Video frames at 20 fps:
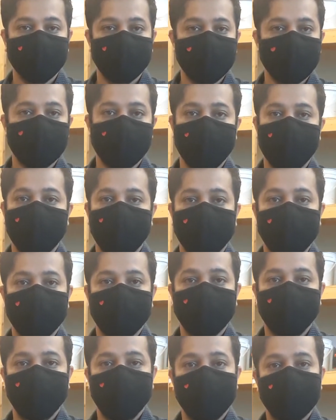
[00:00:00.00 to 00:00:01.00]
These are like one of the
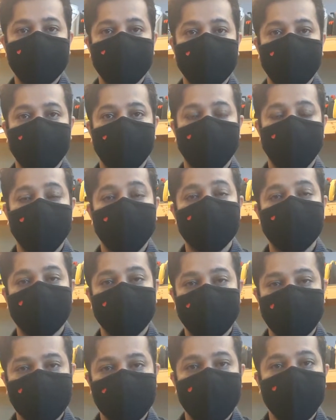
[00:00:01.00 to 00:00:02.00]
best
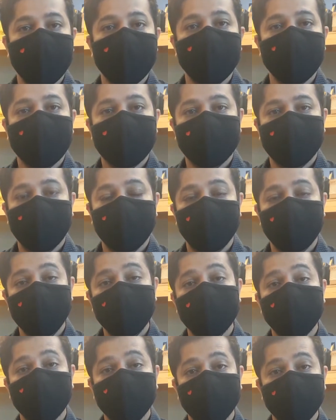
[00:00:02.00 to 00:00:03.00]
methods that
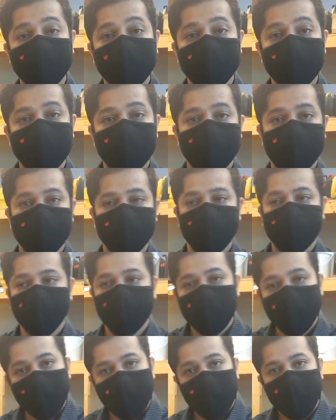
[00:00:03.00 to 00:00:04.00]
people use
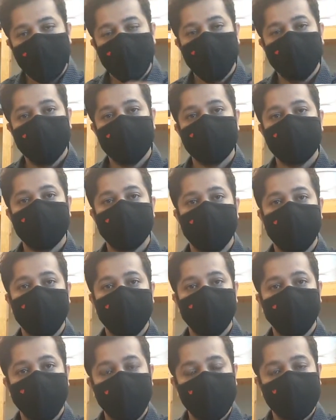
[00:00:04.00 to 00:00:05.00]
to
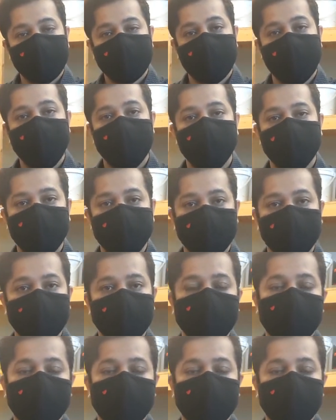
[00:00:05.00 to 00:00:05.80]
understand what is happening,